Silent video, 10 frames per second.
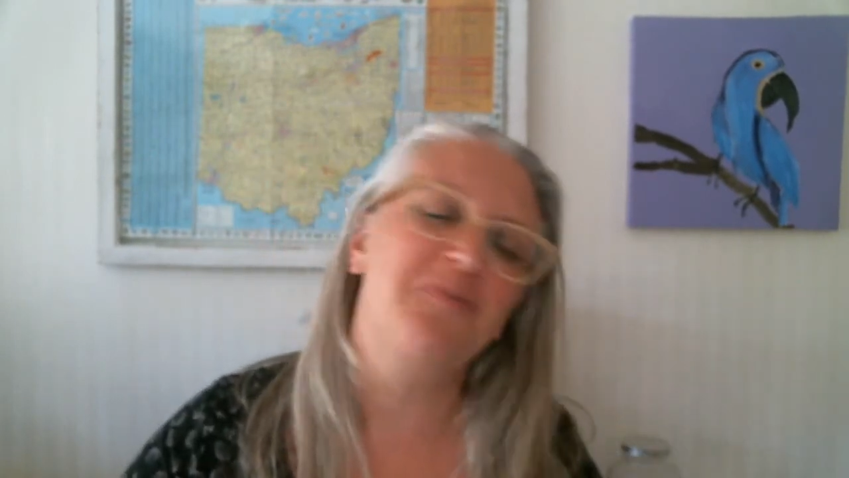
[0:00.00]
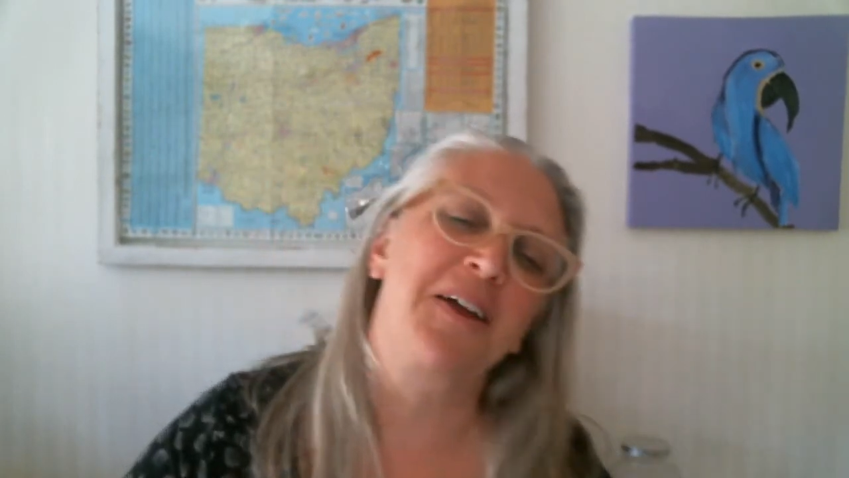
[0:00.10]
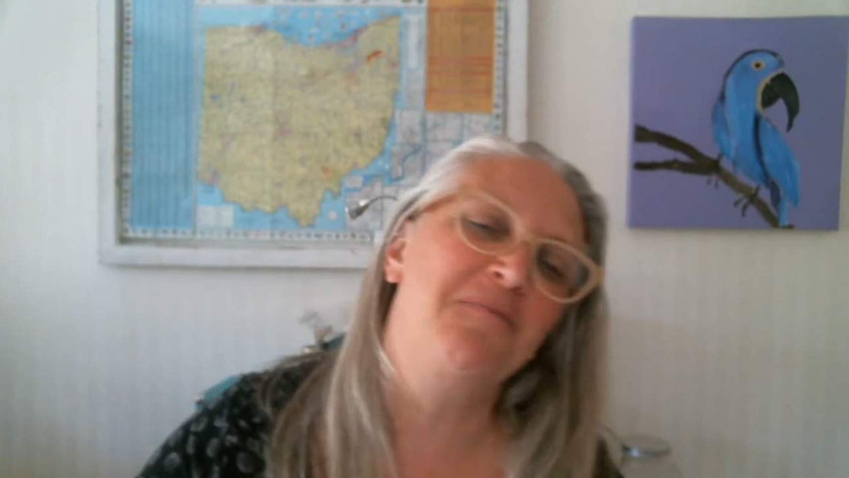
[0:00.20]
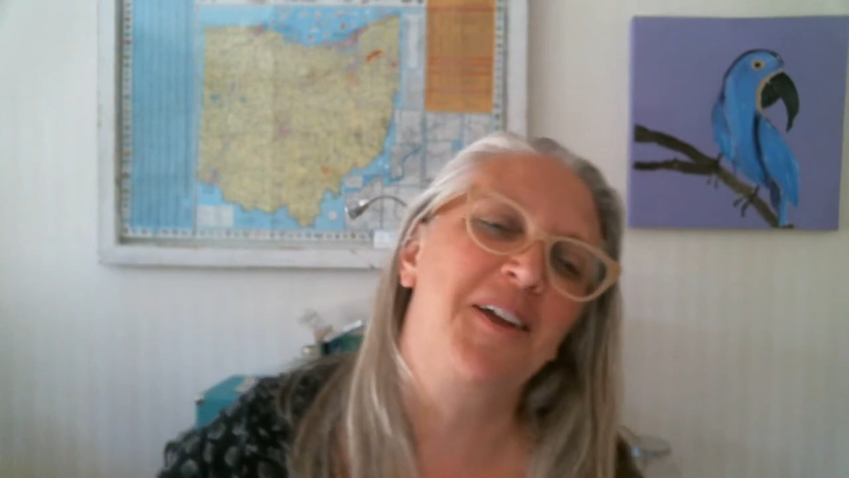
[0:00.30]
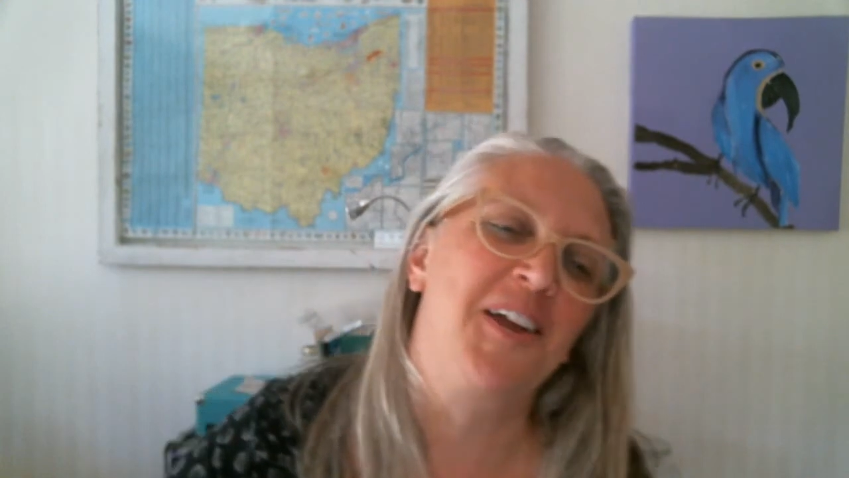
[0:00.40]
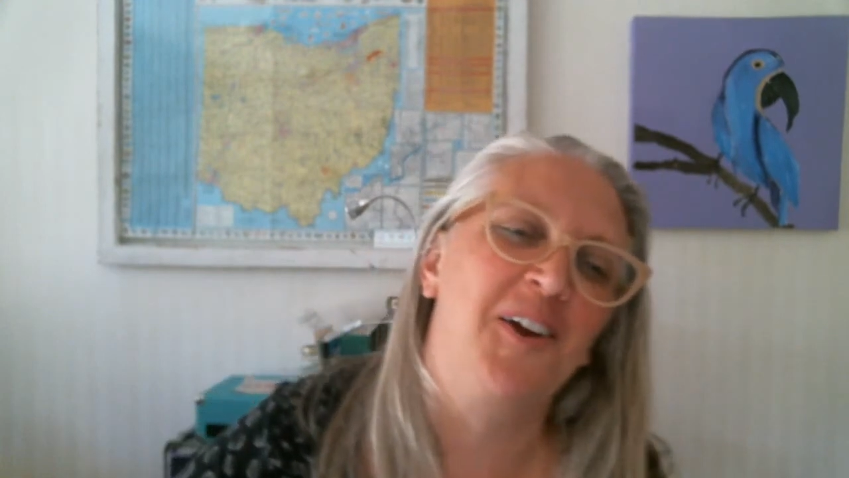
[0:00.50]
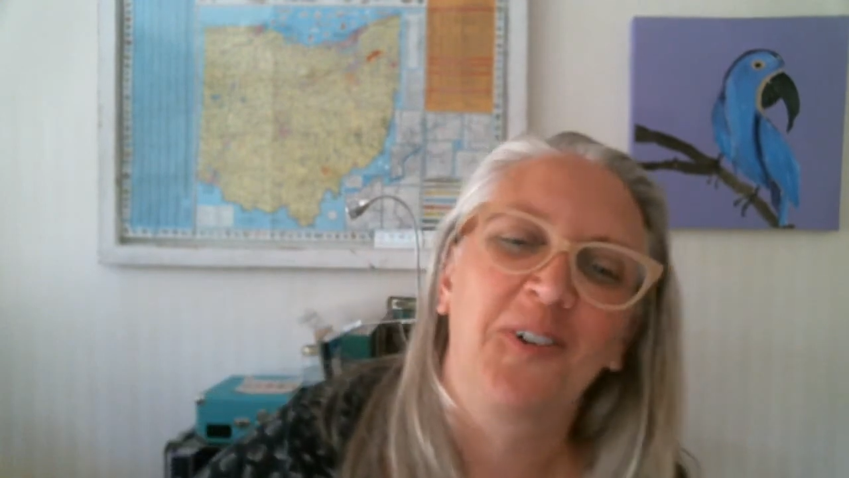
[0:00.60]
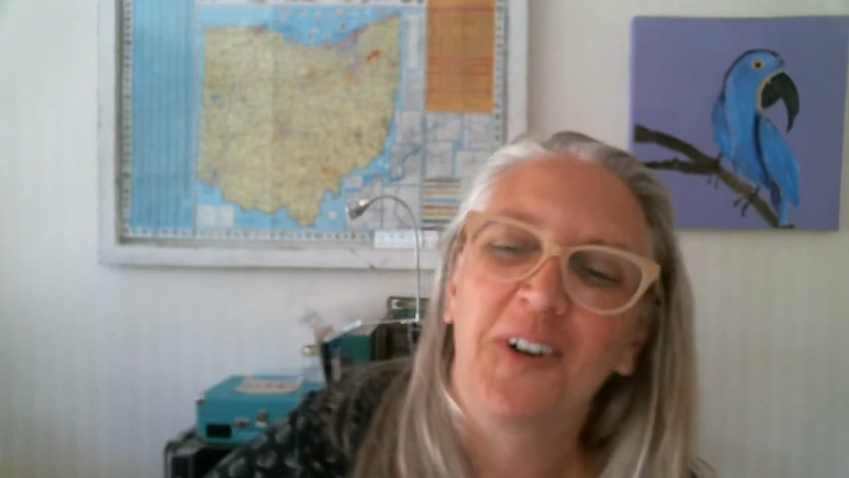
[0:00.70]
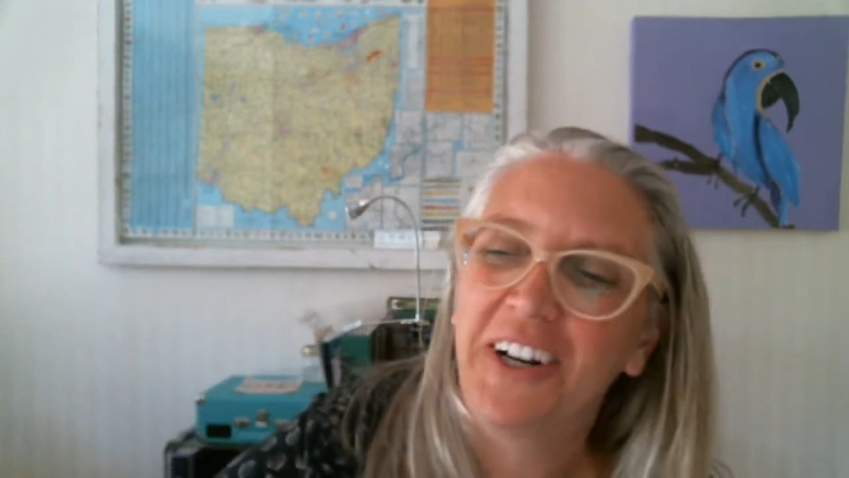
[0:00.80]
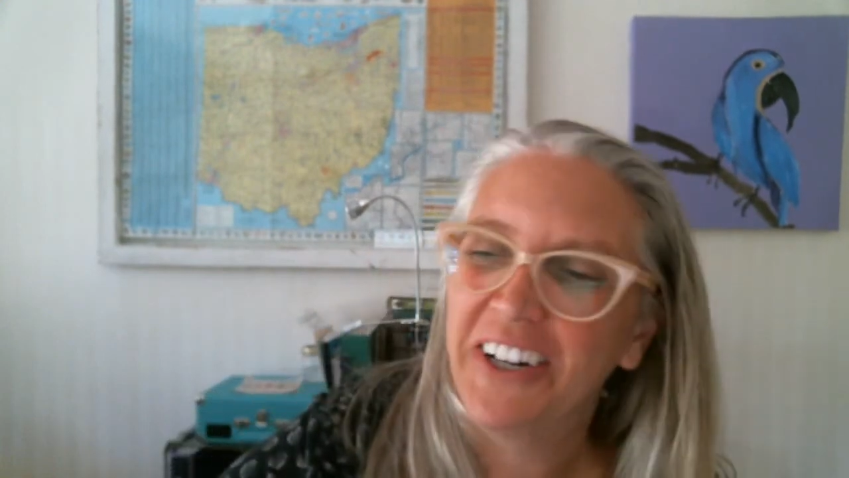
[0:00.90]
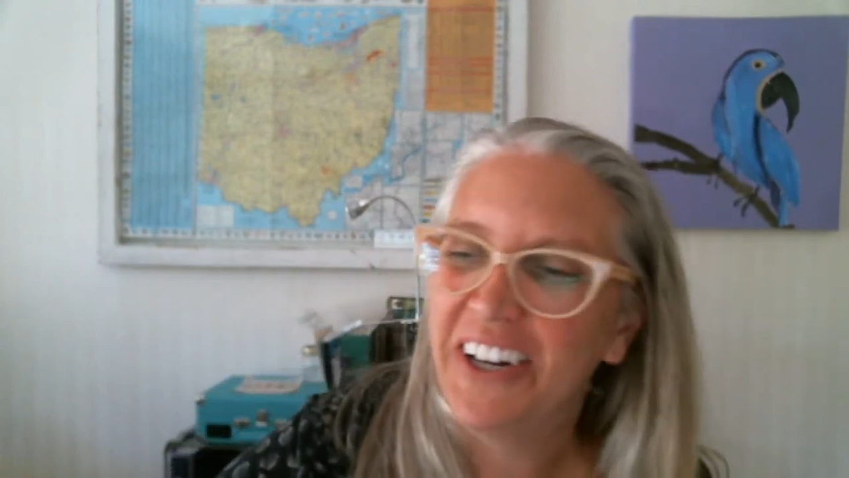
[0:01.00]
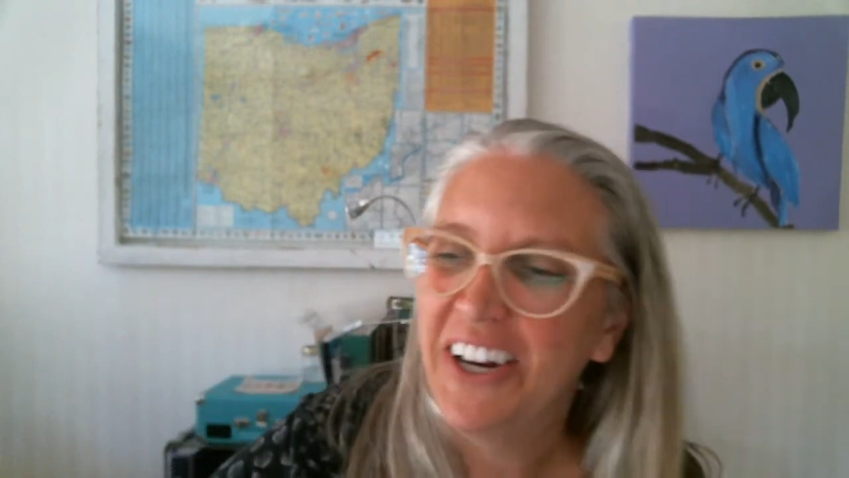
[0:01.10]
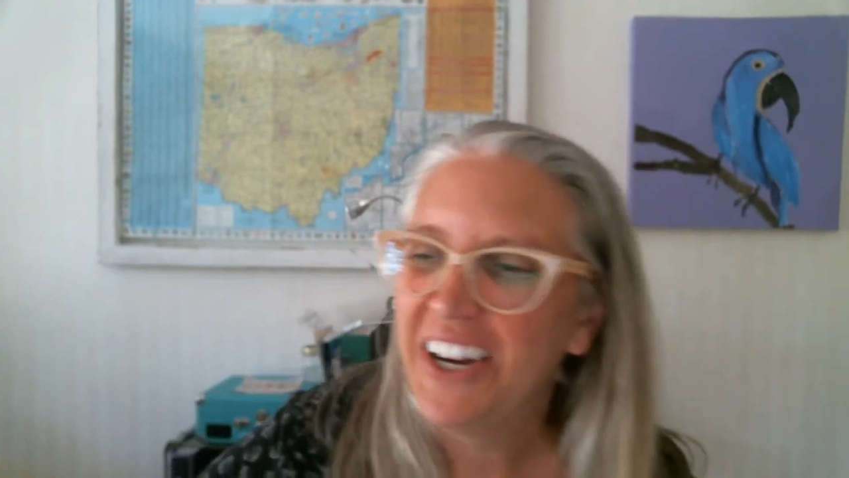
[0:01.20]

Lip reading: maybe, or,